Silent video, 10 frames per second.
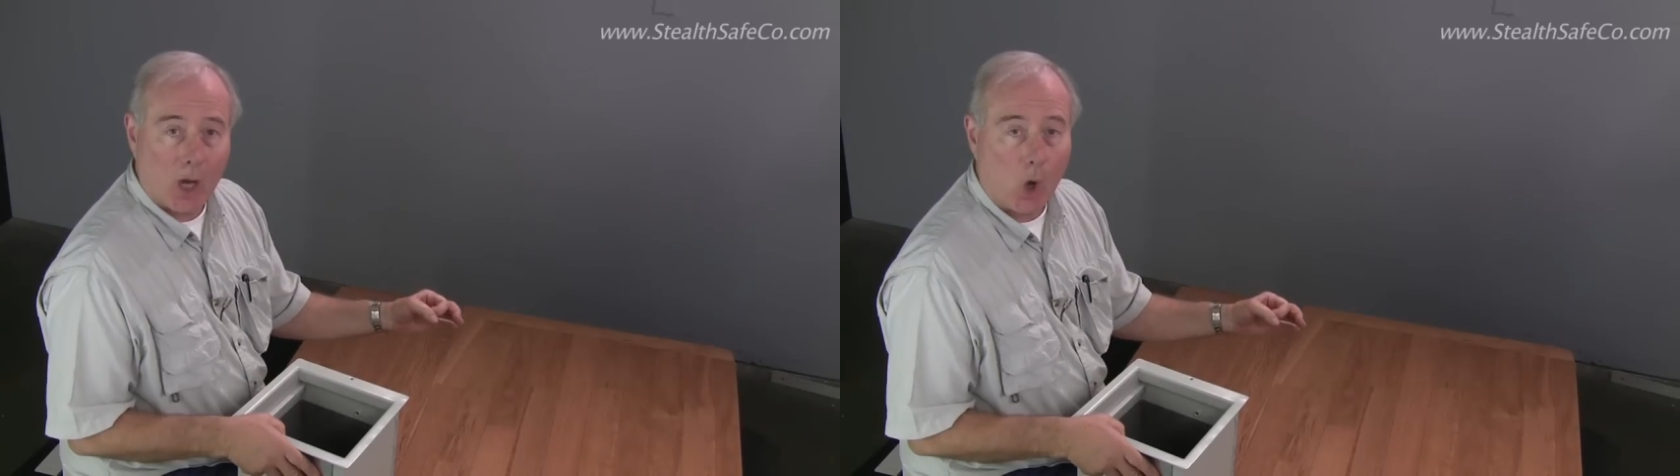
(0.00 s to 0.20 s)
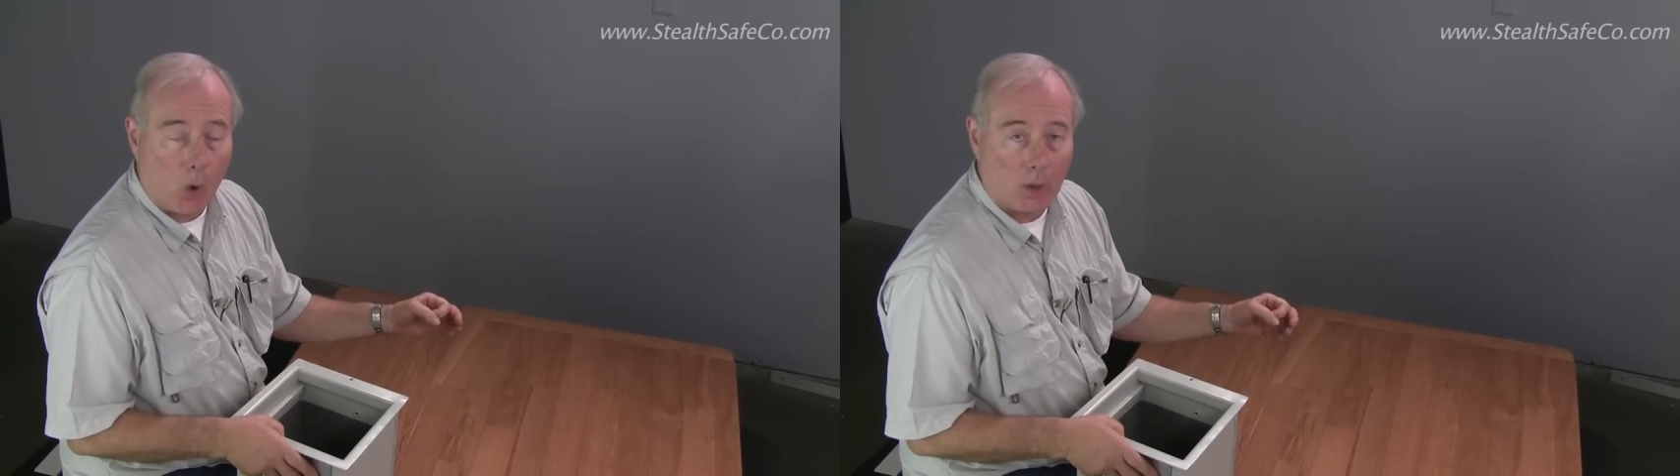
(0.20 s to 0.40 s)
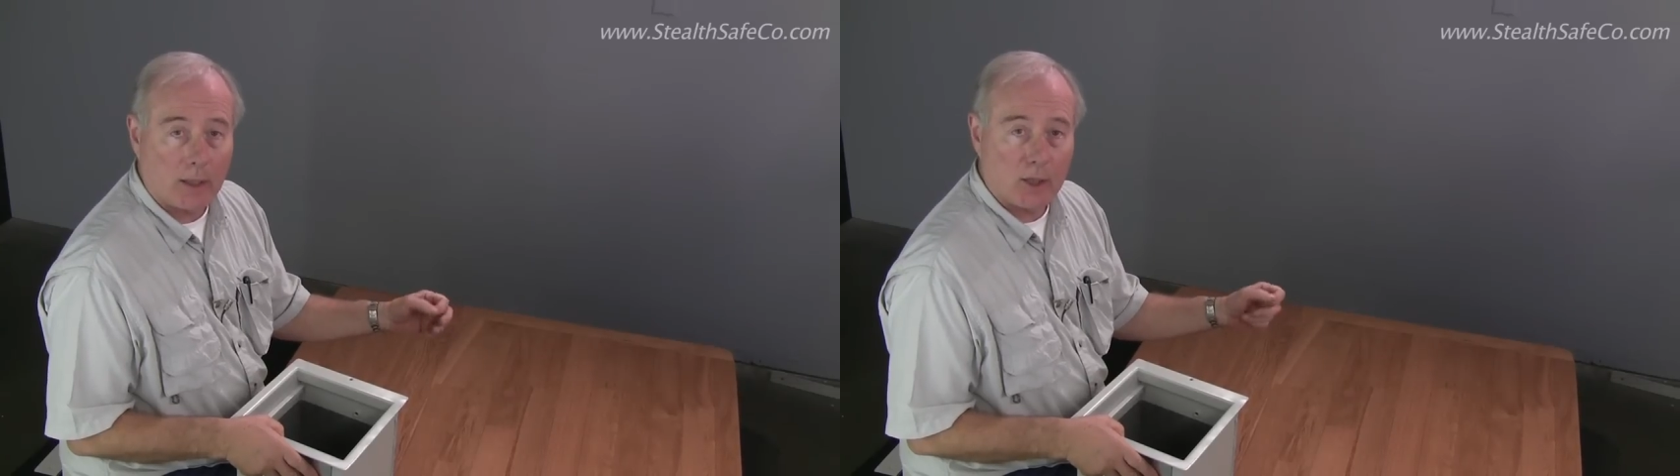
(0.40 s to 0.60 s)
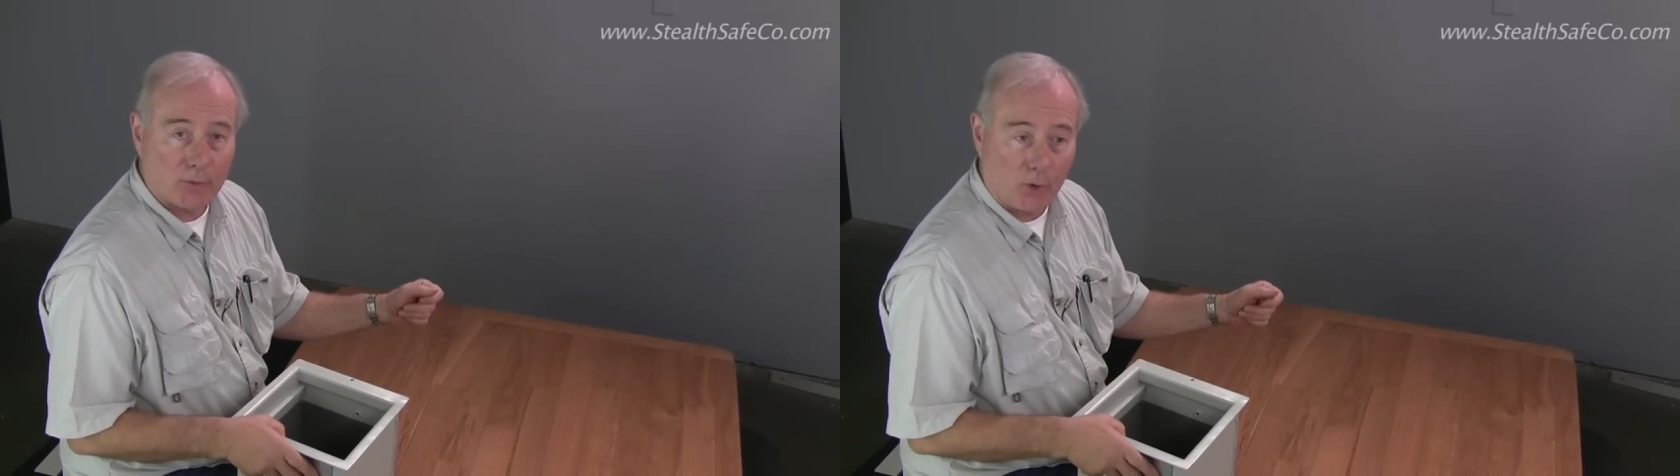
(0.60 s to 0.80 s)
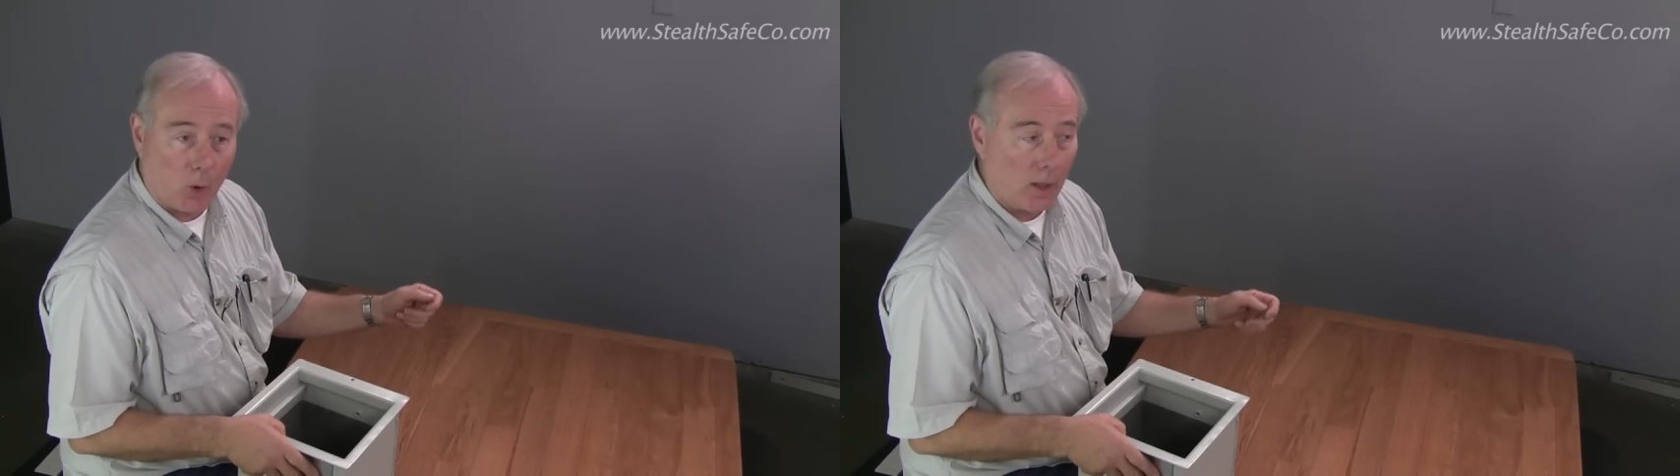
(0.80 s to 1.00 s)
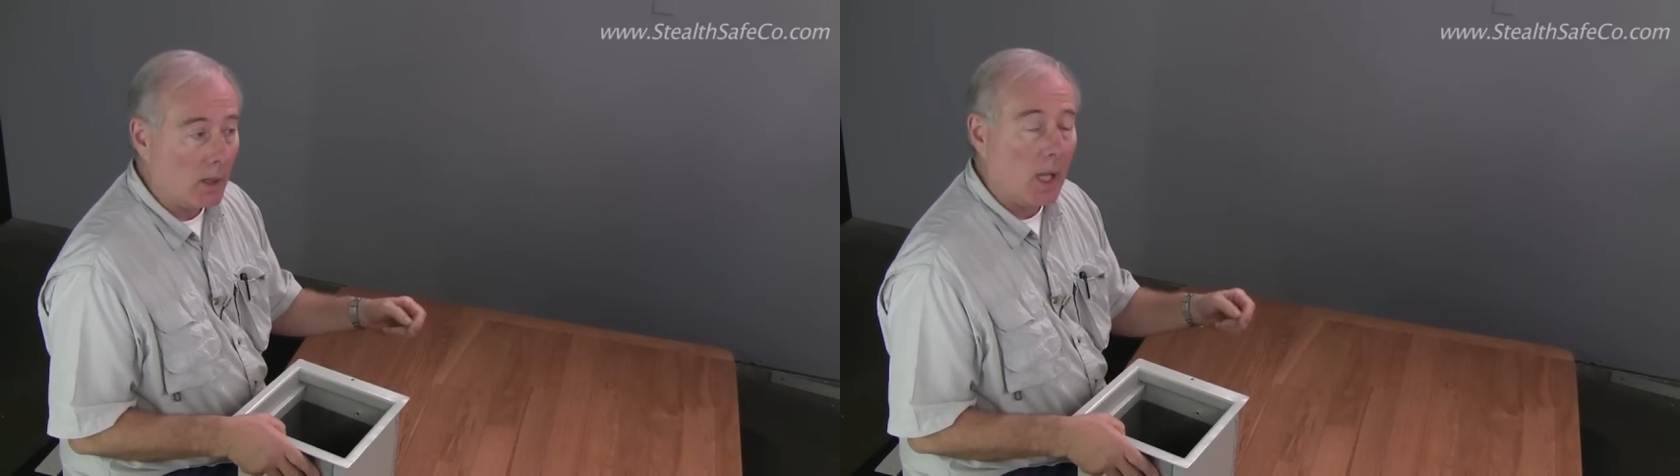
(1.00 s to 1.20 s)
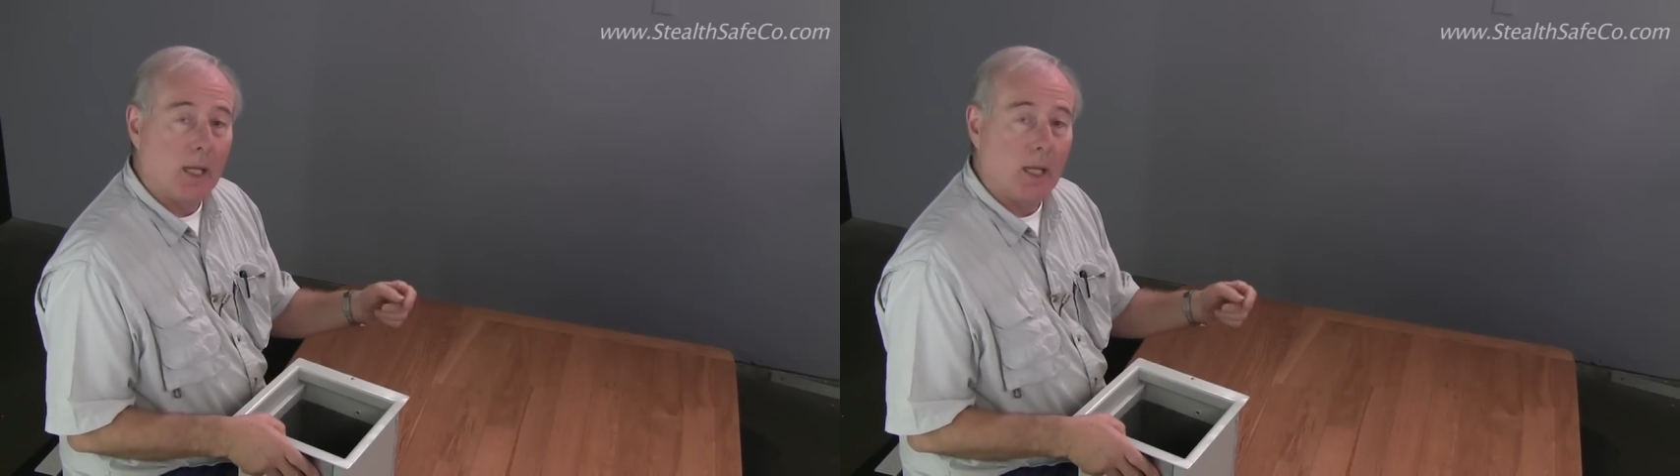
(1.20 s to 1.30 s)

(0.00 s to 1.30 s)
hole in your floor,